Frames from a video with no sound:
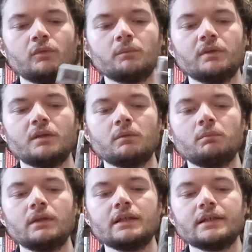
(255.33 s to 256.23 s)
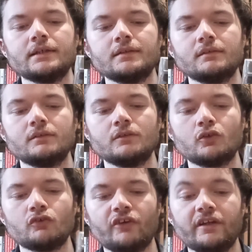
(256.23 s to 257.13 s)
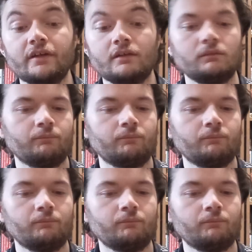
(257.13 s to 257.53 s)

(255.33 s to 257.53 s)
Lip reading: are meant to be played, not graded.